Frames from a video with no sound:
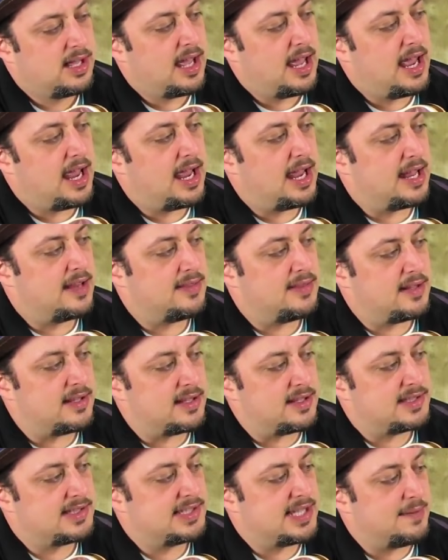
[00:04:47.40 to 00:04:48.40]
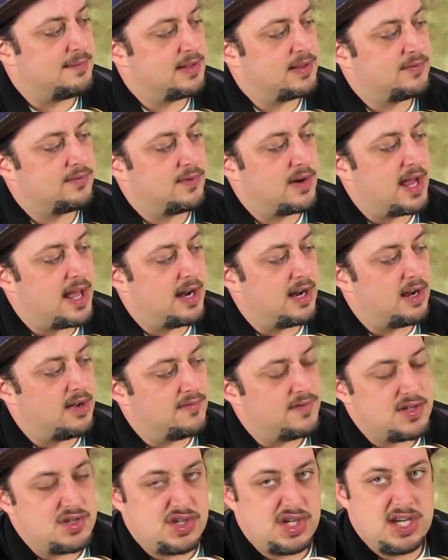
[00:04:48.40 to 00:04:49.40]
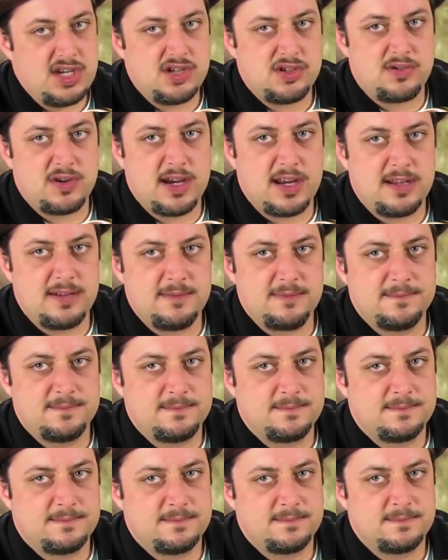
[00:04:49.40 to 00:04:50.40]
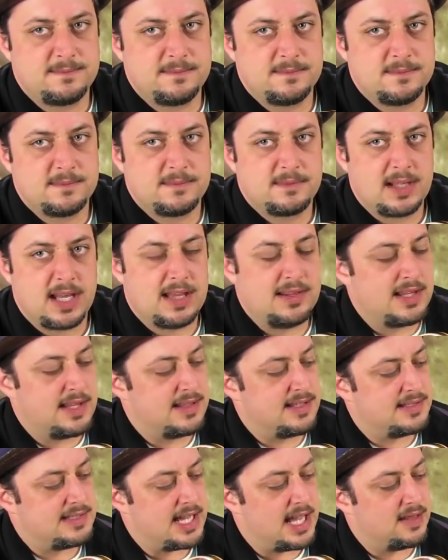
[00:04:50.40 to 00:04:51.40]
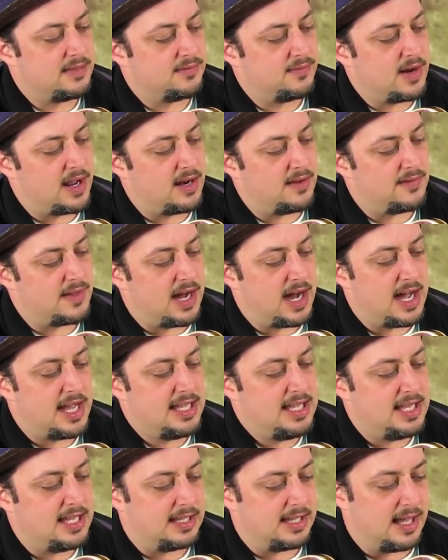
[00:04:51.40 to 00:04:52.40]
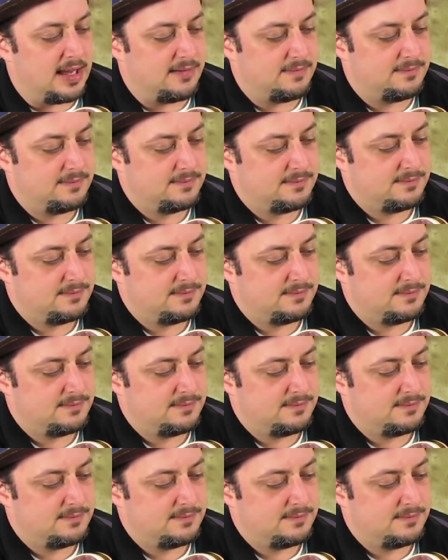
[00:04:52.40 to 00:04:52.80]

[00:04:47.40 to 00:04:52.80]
and the 7th fret of the G string, and then the 10th fret of the high E again.